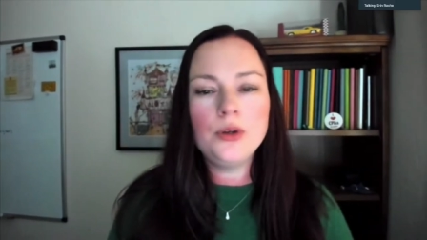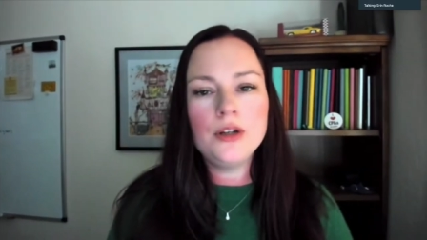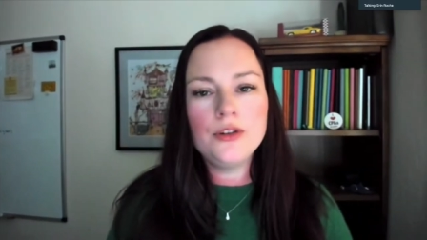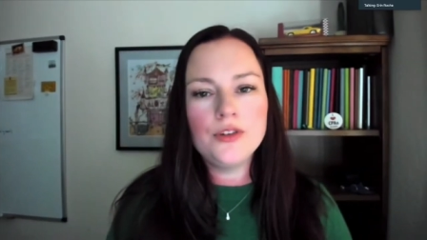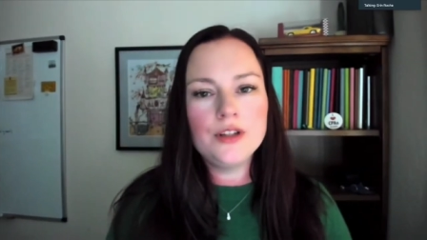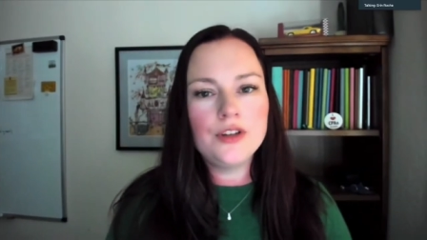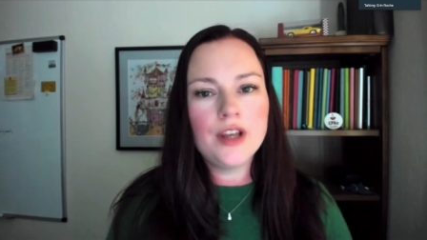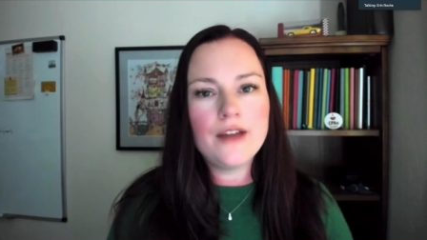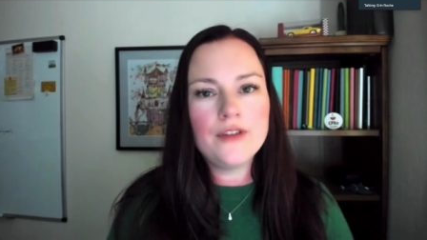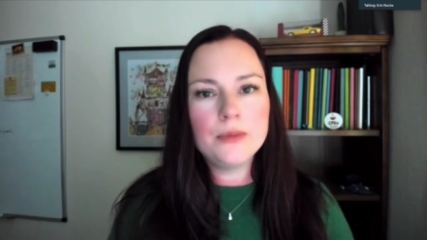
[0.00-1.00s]
years into
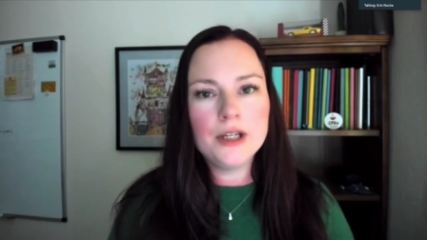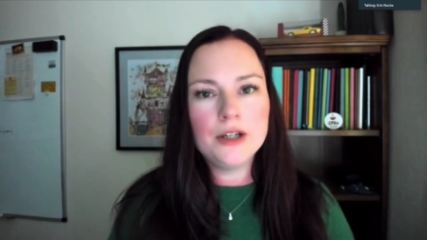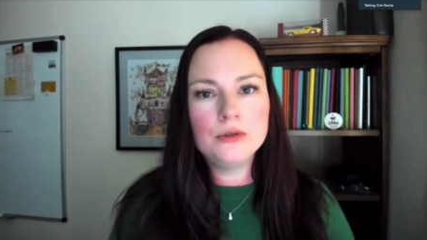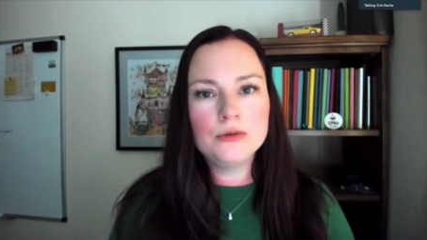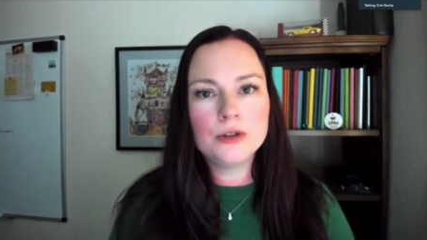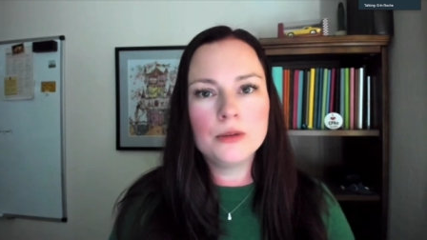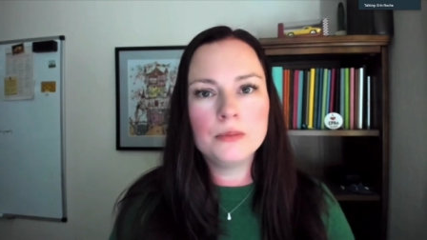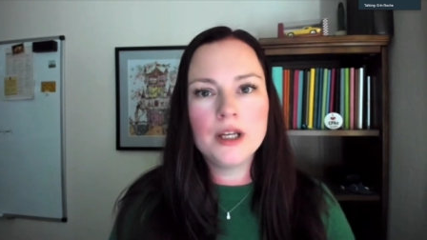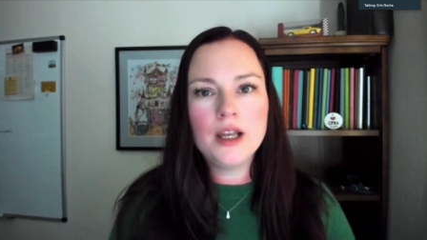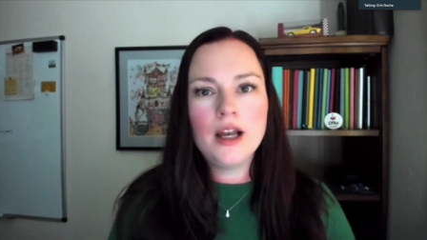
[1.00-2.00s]
having my own firm,